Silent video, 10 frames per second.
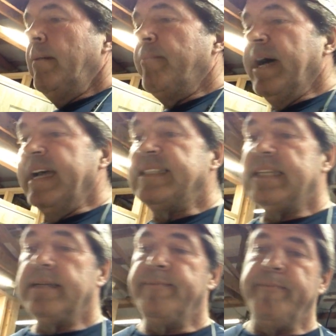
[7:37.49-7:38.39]
But
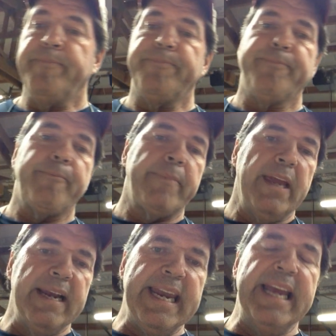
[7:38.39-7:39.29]

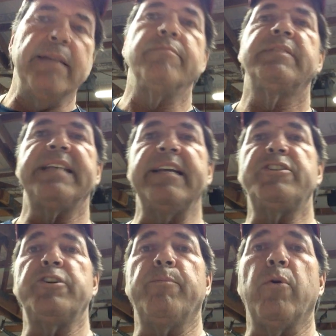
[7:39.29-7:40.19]
again, send
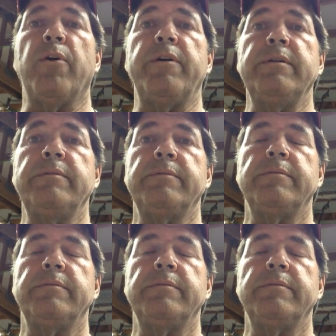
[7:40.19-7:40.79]
us your board